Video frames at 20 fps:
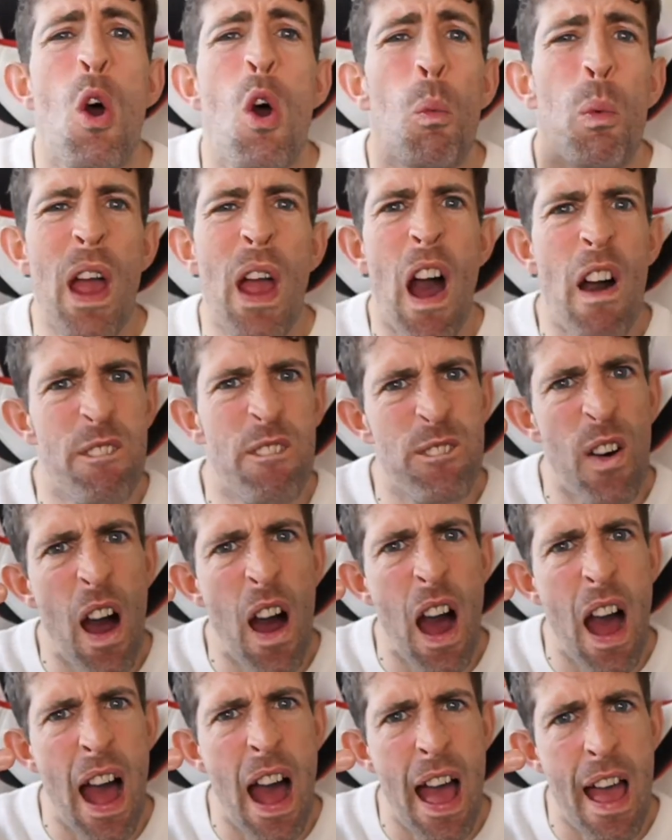We are
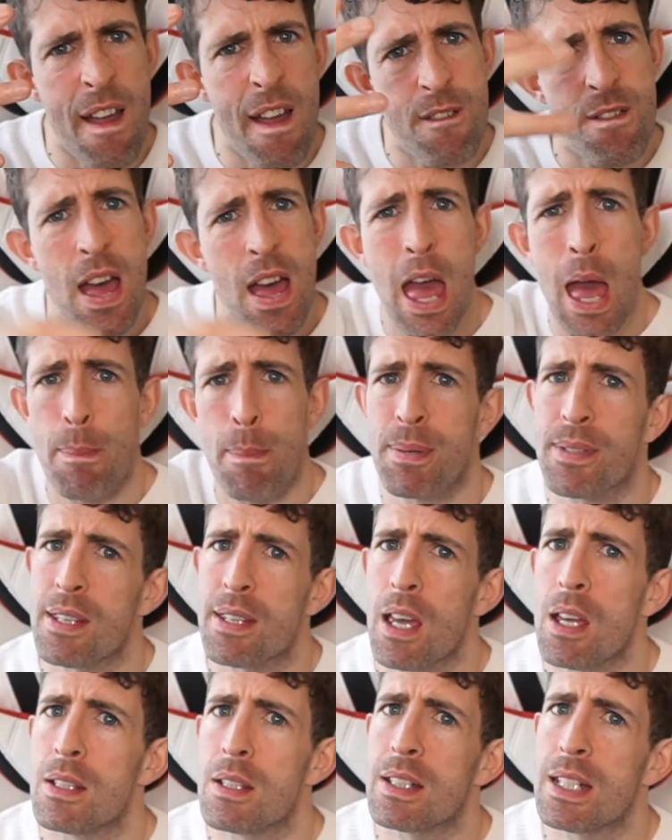5
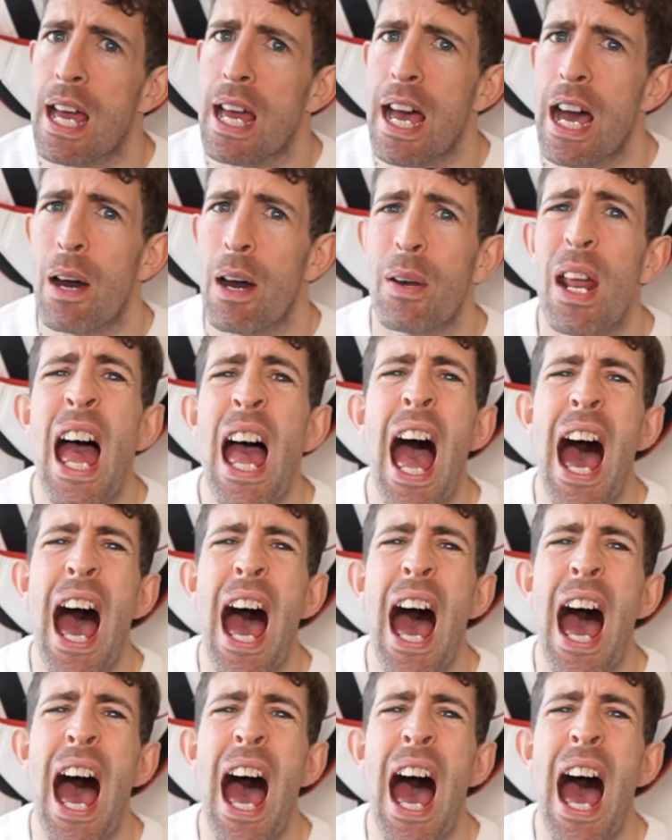episodes down,